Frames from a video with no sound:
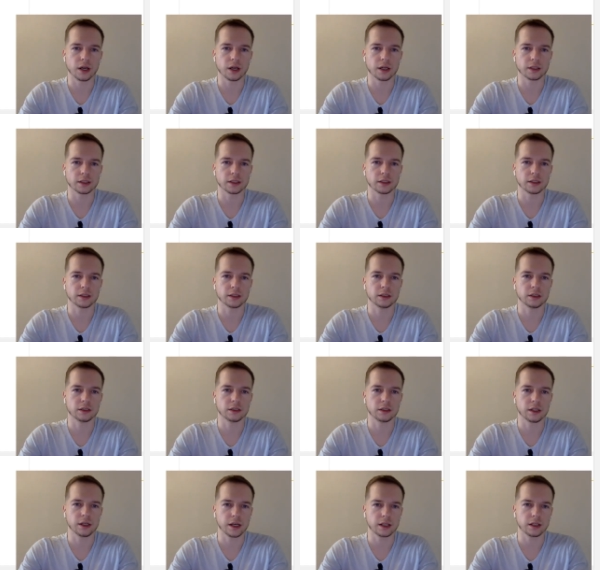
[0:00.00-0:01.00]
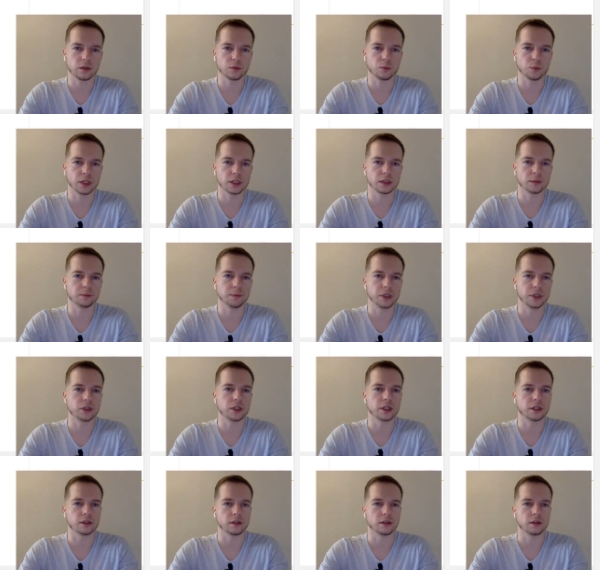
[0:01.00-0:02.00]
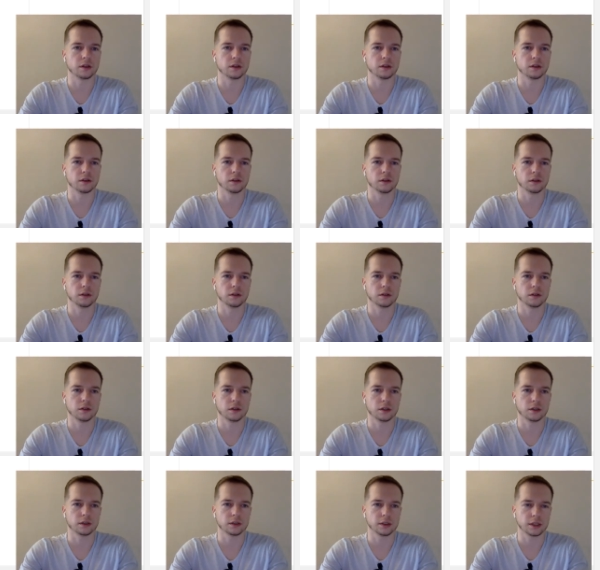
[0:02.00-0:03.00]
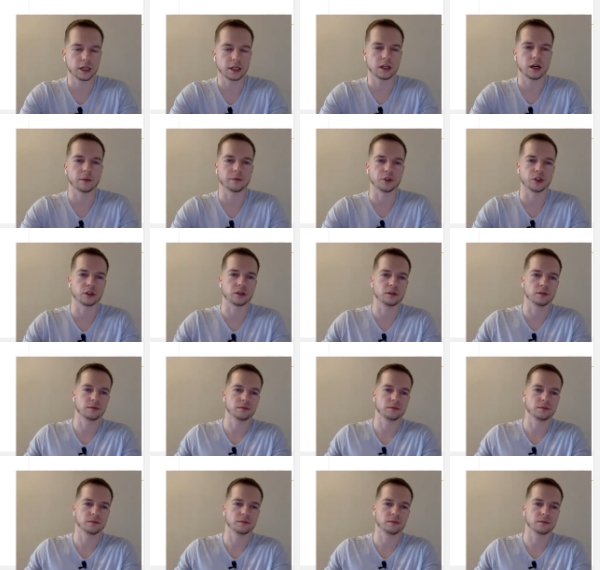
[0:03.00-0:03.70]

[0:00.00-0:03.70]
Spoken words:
a set with built-in set object.